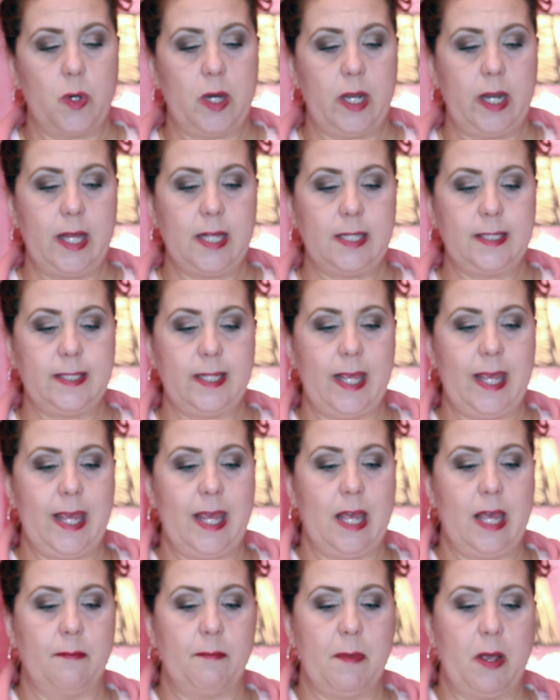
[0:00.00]
on it.
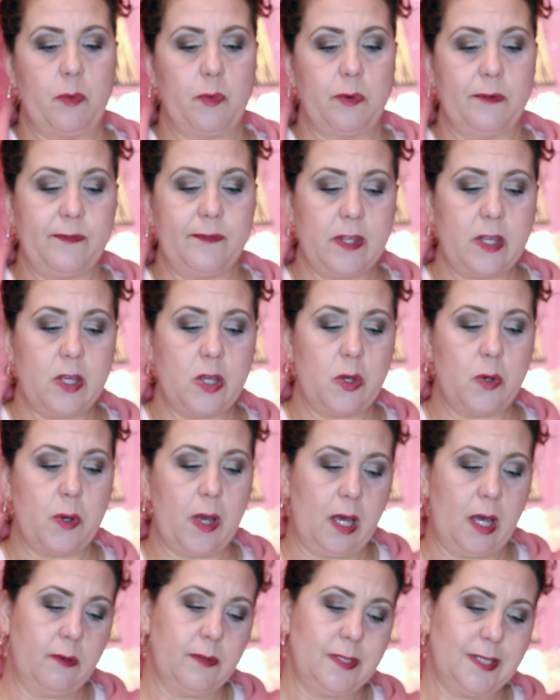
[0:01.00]
And my review,
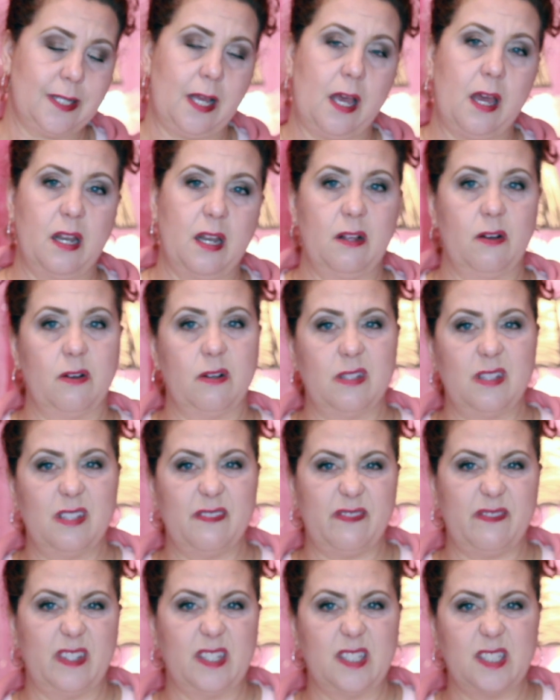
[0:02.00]
I was kind of on
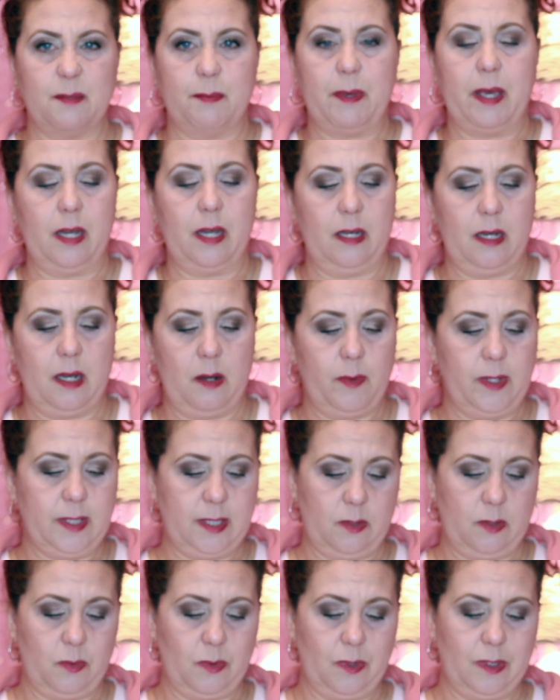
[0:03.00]
the fence about it. I
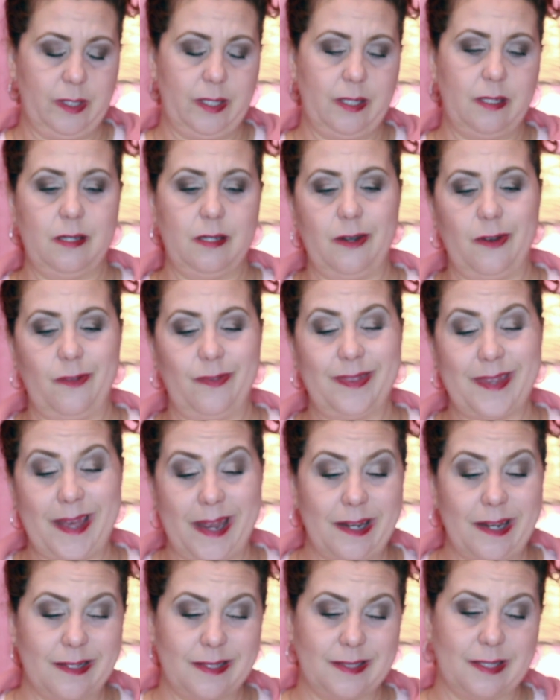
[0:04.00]
wasn't really, you know,
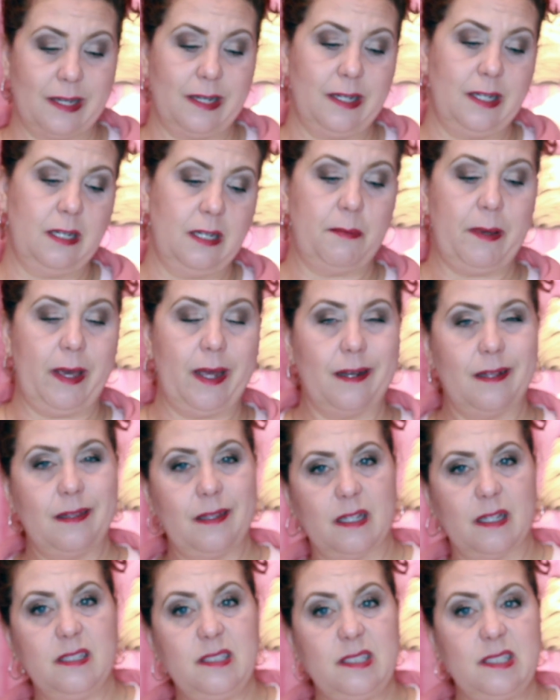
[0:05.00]
that excited about it. I
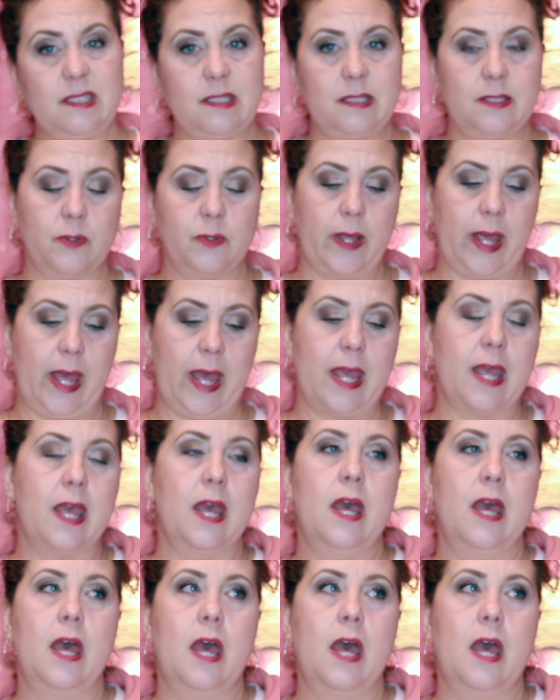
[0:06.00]
thought, eh, it's okay.